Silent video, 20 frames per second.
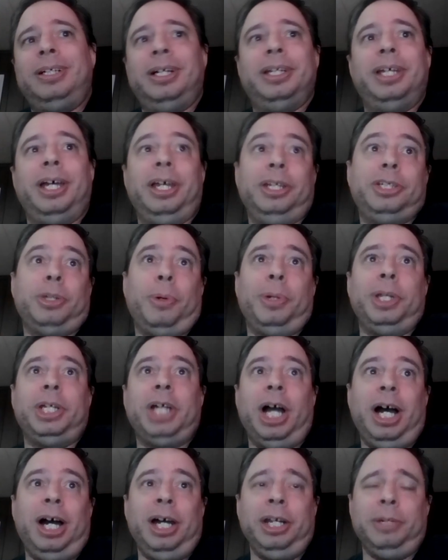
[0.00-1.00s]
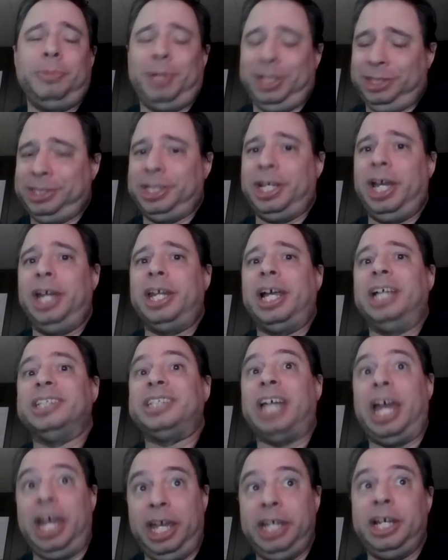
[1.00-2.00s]
And then Tony Khan once again
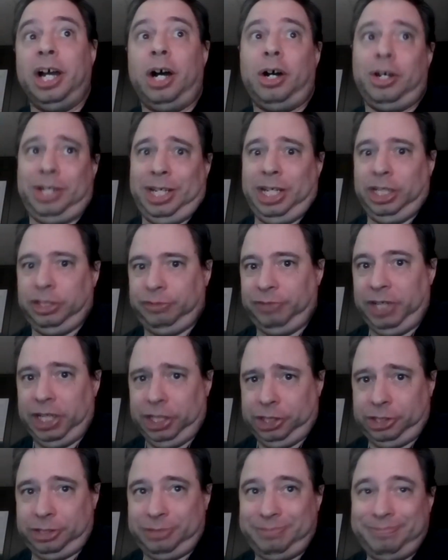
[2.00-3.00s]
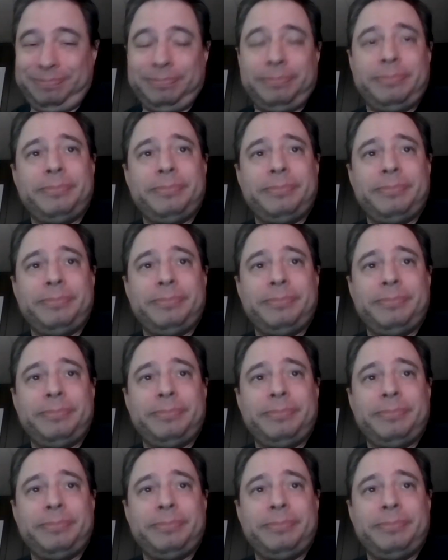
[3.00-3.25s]
has egg on his face.